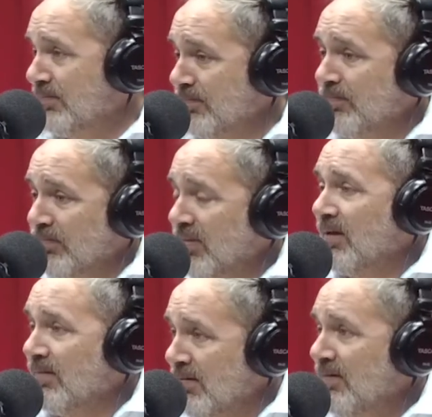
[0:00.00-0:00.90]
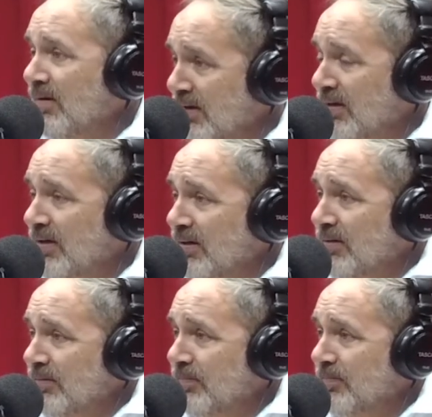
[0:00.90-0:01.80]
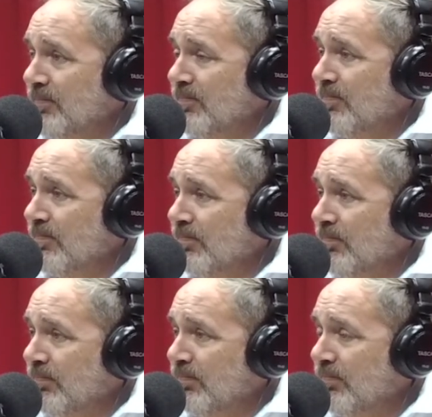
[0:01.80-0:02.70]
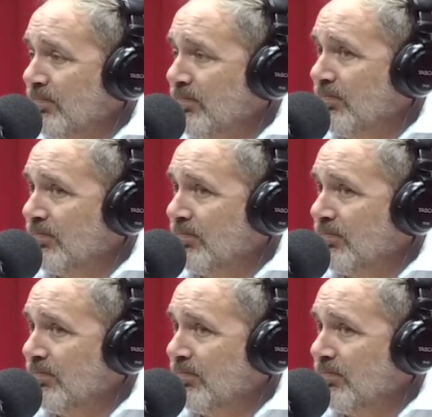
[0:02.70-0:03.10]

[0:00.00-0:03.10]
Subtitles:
I did break my radius bone. And